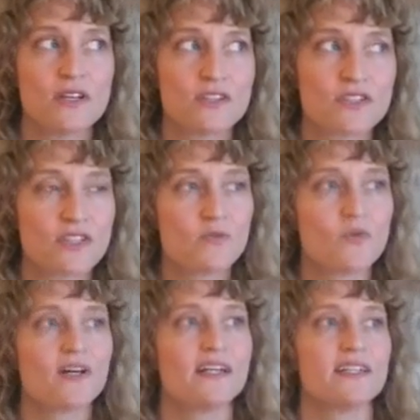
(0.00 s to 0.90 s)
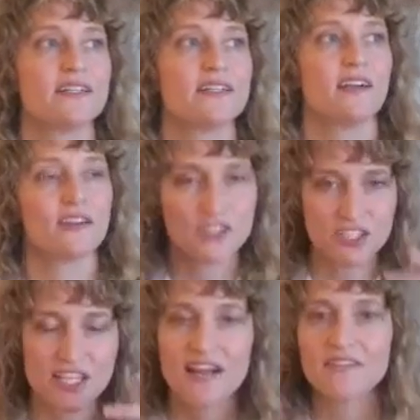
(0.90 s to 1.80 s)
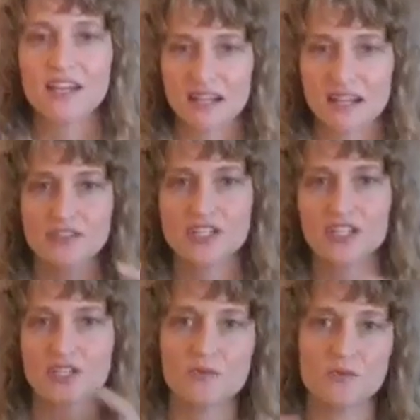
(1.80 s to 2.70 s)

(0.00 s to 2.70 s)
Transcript: See what, or just have that conversation,